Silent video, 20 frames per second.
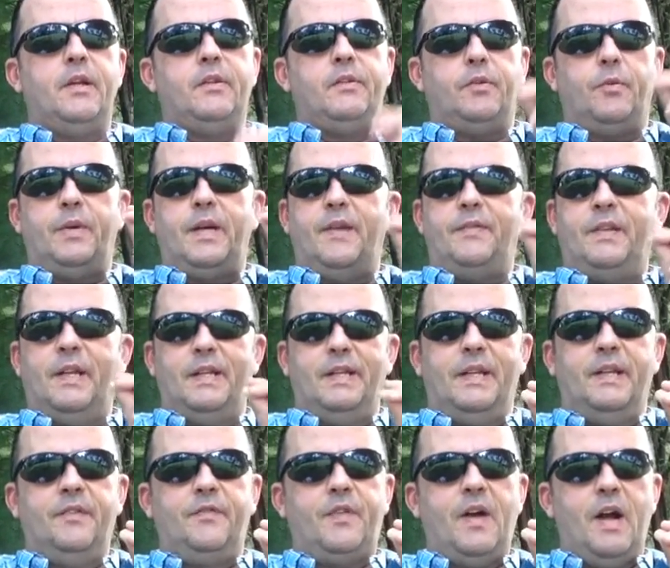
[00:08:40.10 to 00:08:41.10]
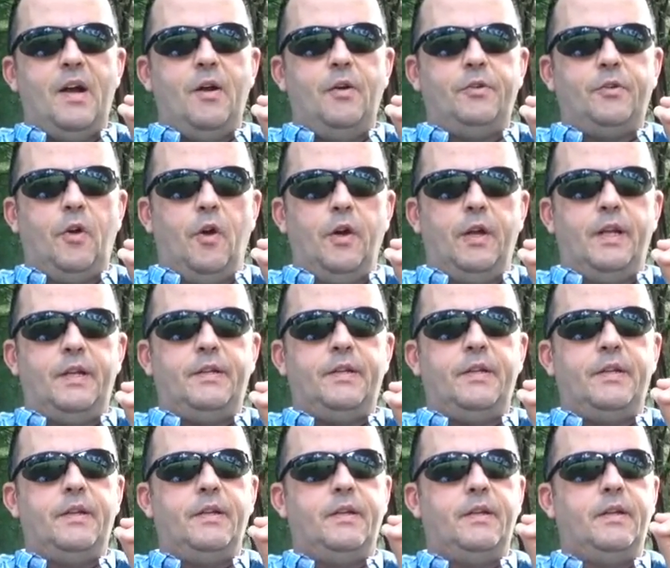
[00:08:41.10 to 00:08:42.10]
So we have to identify our target,
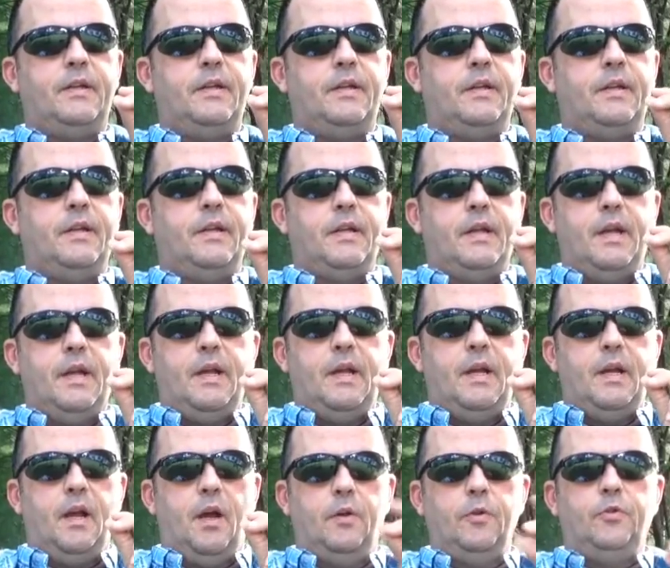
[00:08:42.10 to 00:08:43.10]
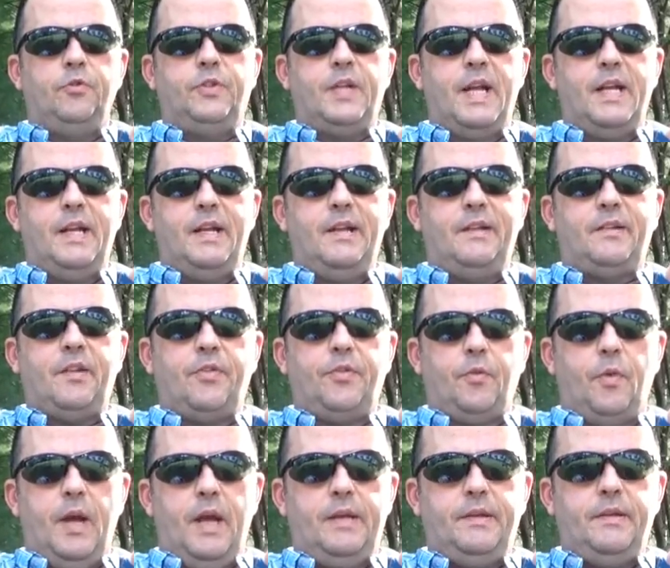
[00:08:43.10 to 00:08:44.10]
understand that it's a
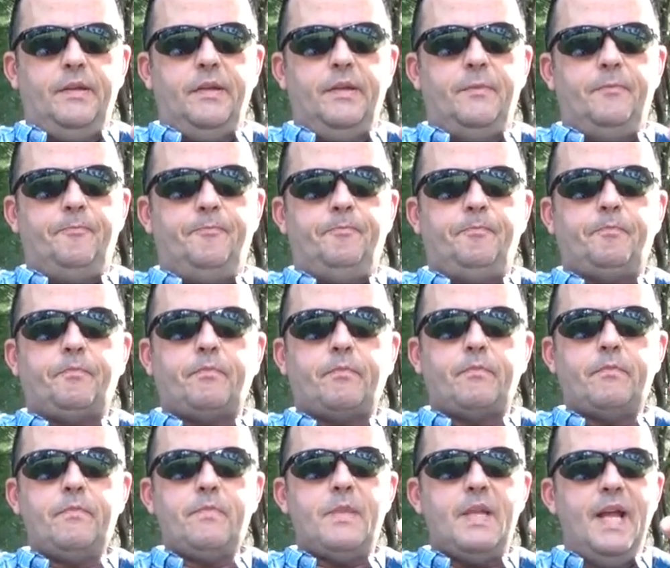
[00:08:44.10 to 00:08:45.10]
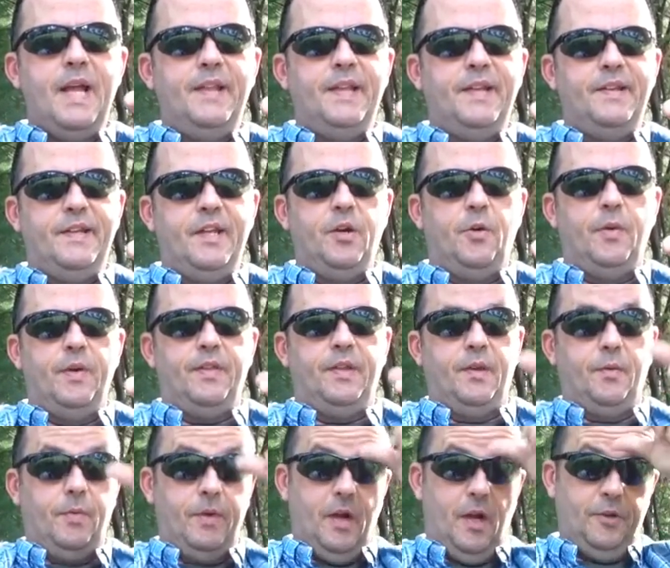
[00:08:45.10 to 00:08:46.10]
threat, and then deal with it.
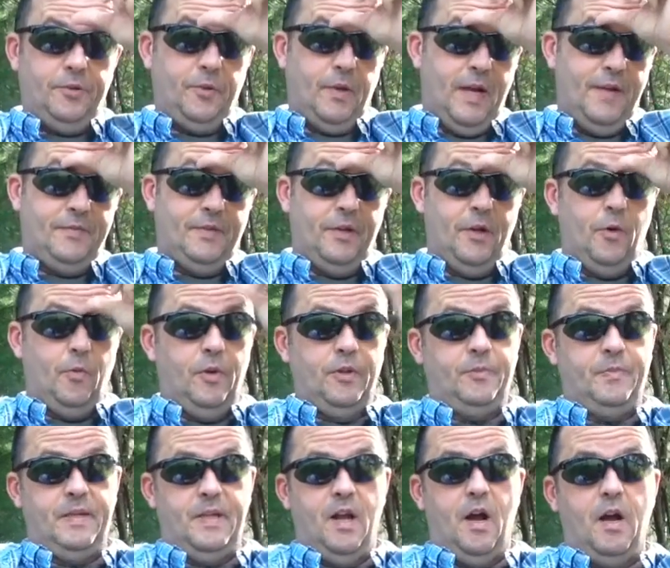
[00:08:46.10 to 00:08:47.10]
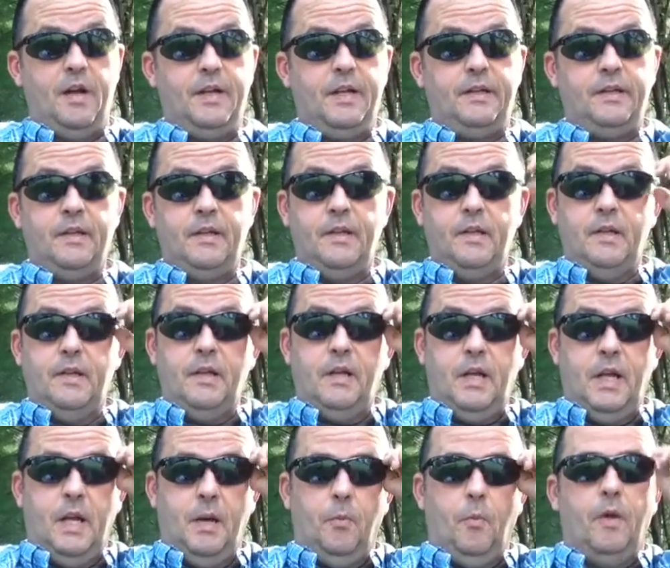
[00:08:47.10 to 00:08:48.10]
And we also have to know what's beyond it
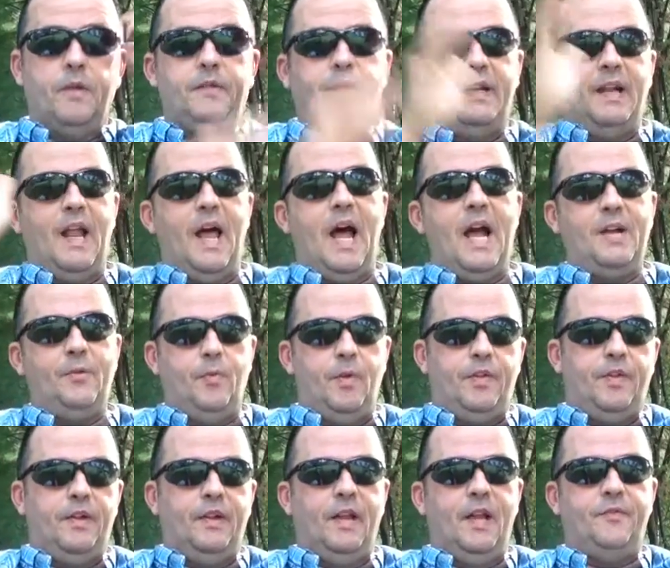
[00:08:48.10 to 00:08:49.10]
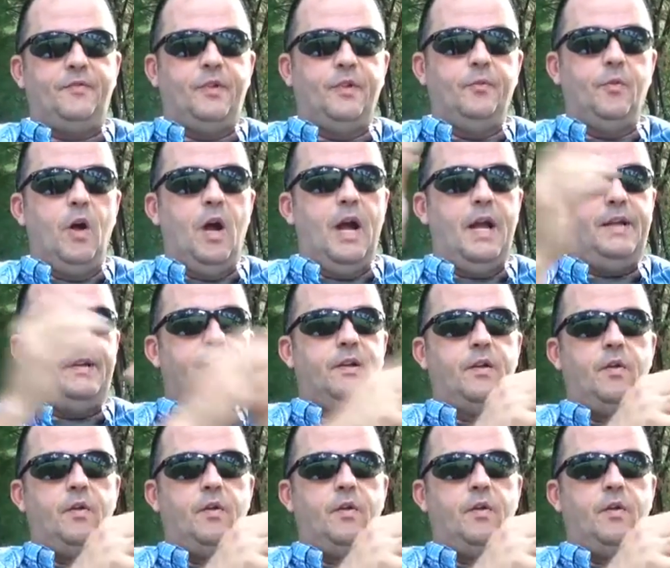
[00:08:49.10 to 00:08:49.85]
and what's in line with it, left and right.